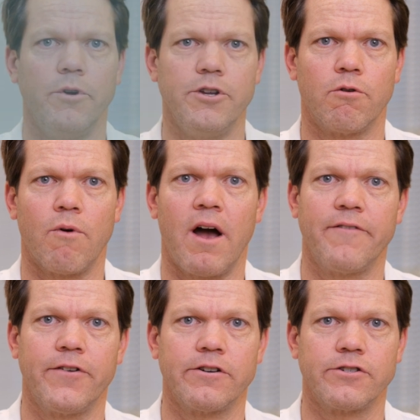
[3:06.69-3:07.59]
When you
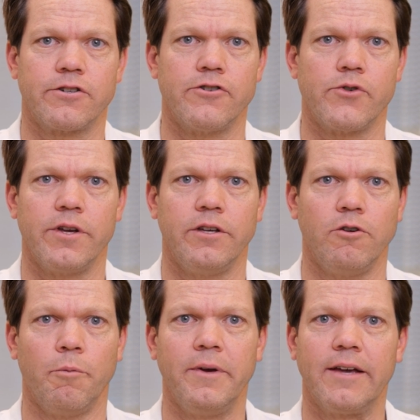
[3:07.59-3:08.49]
arrive for your surgery,
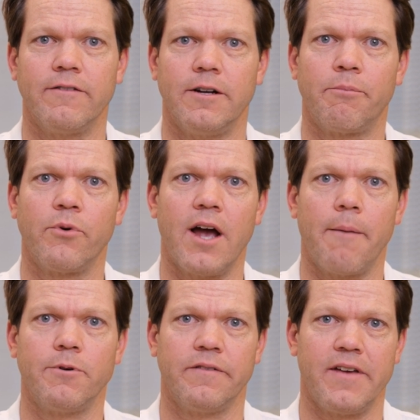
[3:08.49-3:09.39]
you will be given a
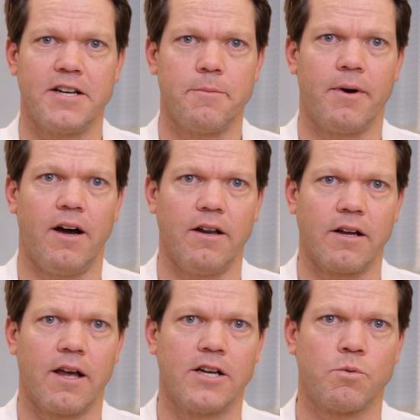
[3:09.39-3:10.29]
preoperative
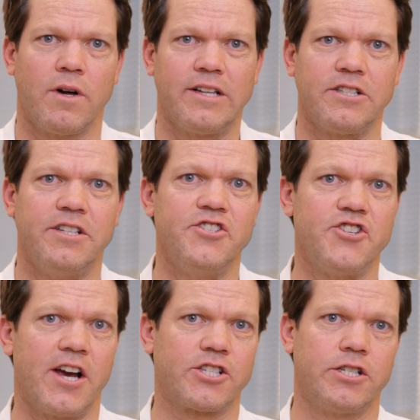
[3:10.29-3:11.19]
antibiotic as well as an
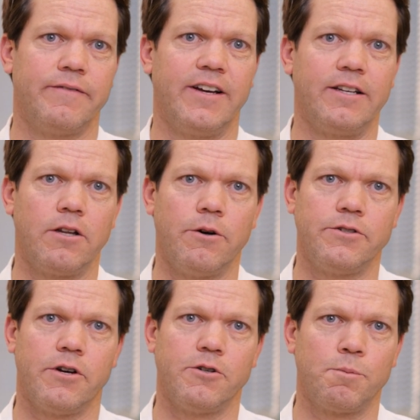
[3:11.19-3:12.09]
injection of a
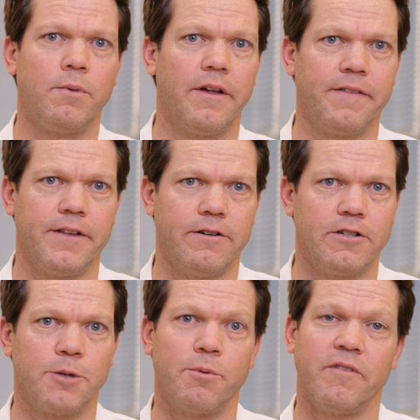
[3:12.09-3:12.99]
low-dose blood thinner
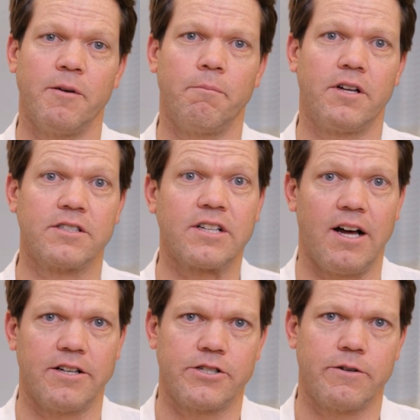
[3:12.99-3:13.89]
to prevent blood
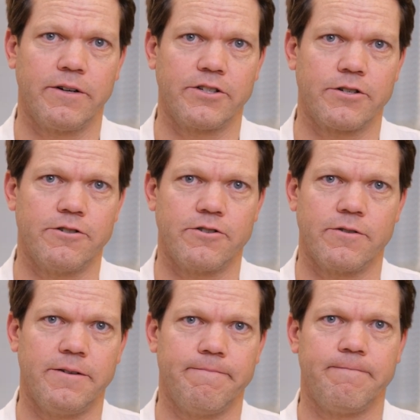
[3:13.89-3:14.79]
clots during
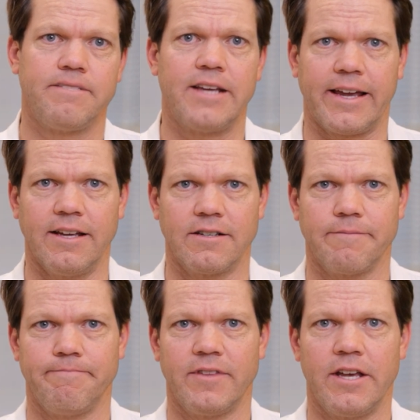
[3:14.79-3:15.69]
surgery. Second,
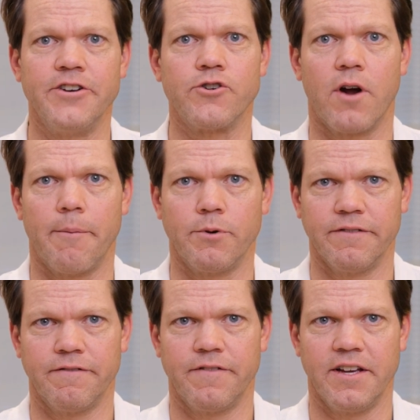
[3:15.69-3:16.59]
the
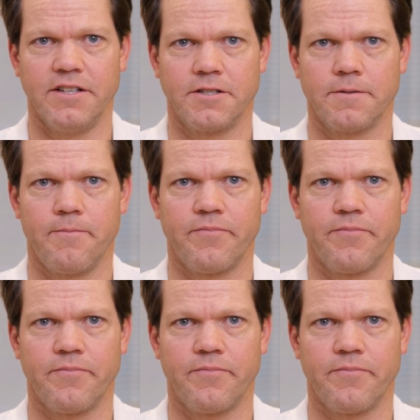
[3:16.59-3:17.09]
intraoperative phase.